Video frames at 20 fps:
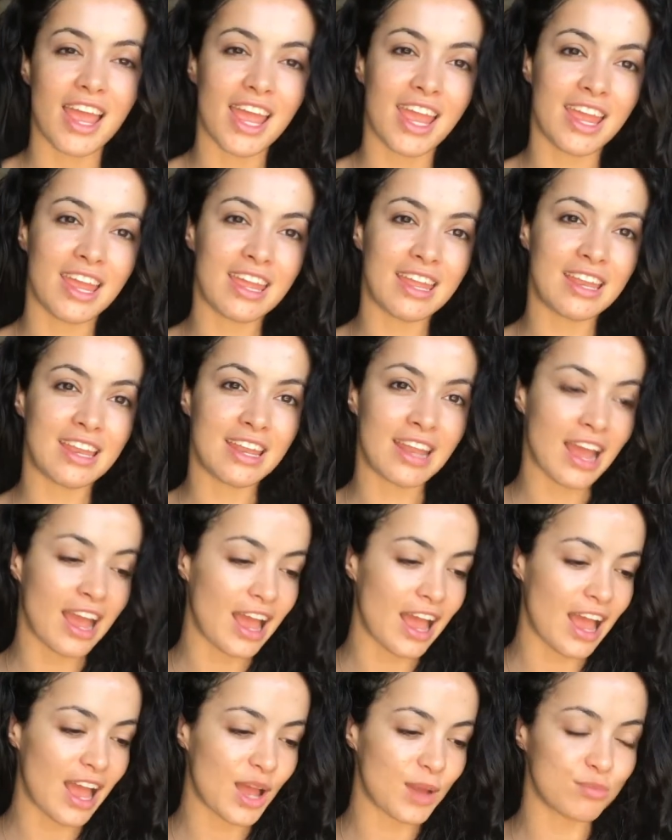And
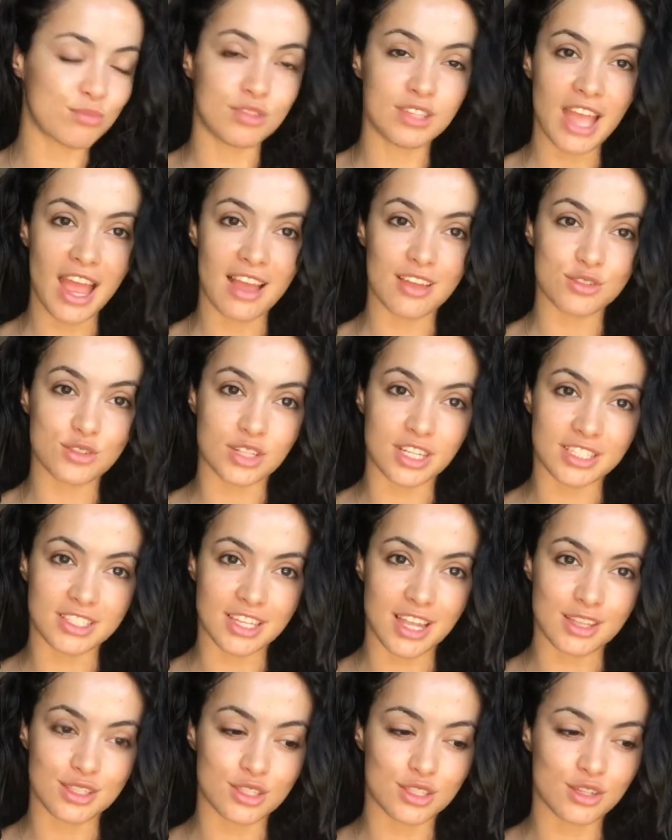yeah, so
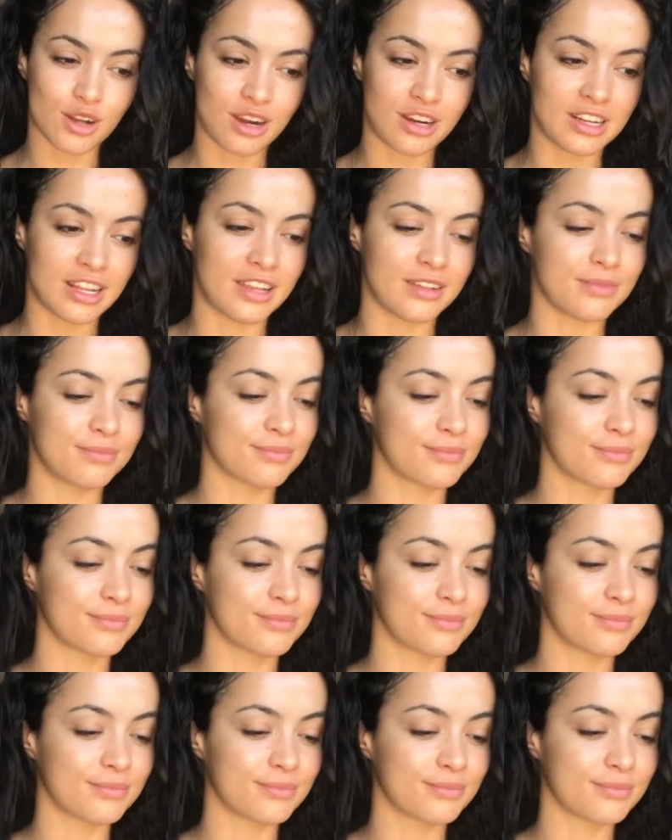let's get started.